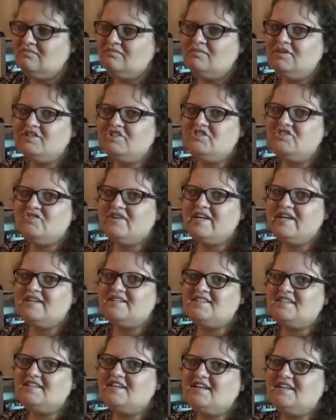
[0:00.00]
But you
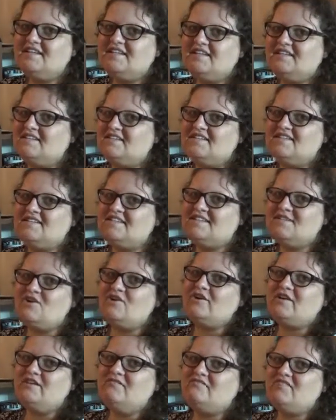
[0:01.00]
can't deny that this
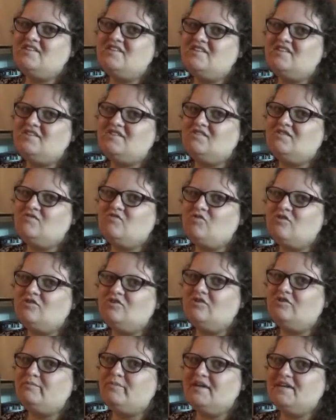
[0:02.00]
stark and vindictive
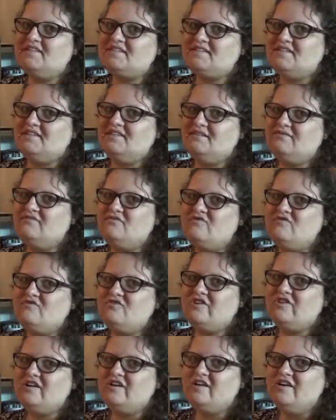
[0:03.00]
world makes
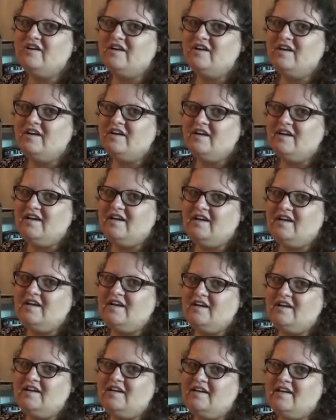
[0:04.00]
for
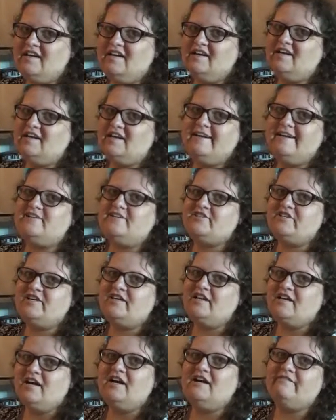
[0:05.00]
a
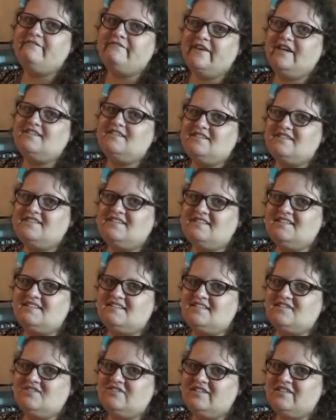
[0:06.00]
engaging uh, fantasy
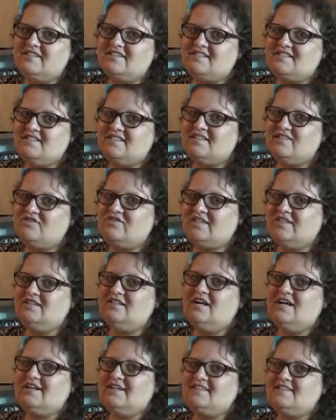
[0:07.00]
series. Uh, there's a
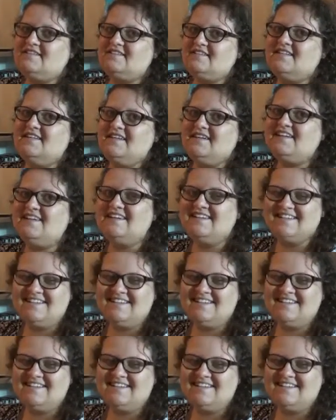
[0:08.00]
lot at stake.